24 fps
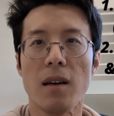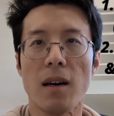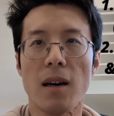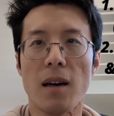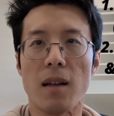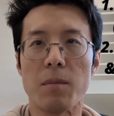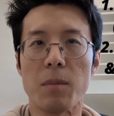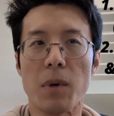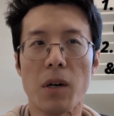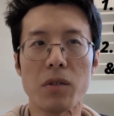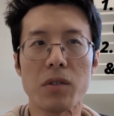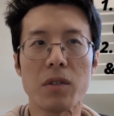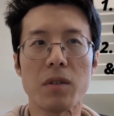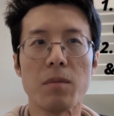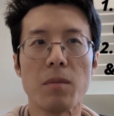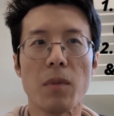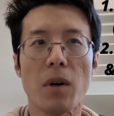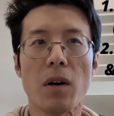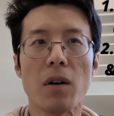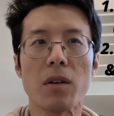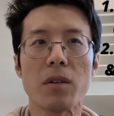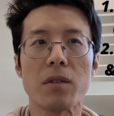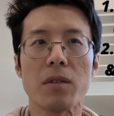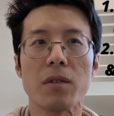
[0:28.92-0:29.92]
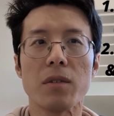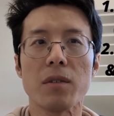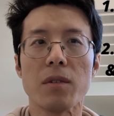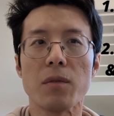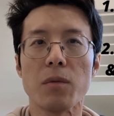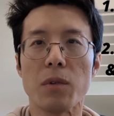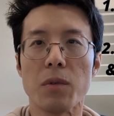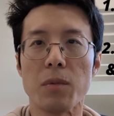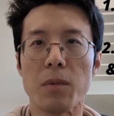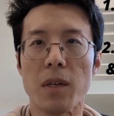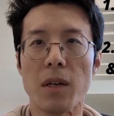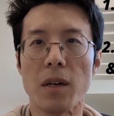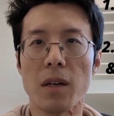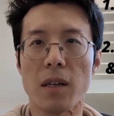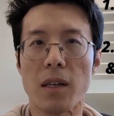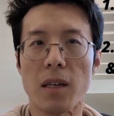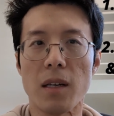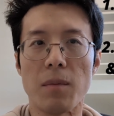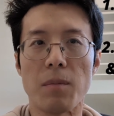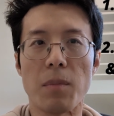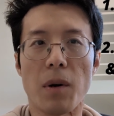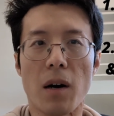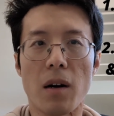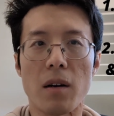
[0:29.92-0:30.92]
and multimodal will be a
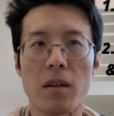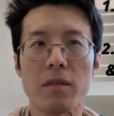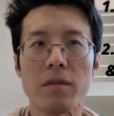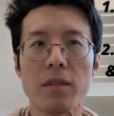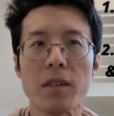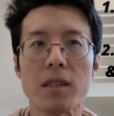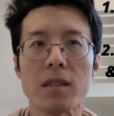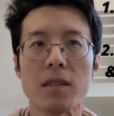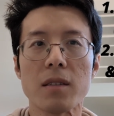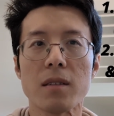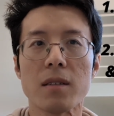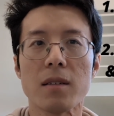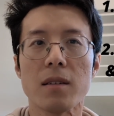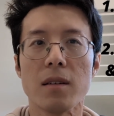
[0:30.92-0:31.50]
key part of it.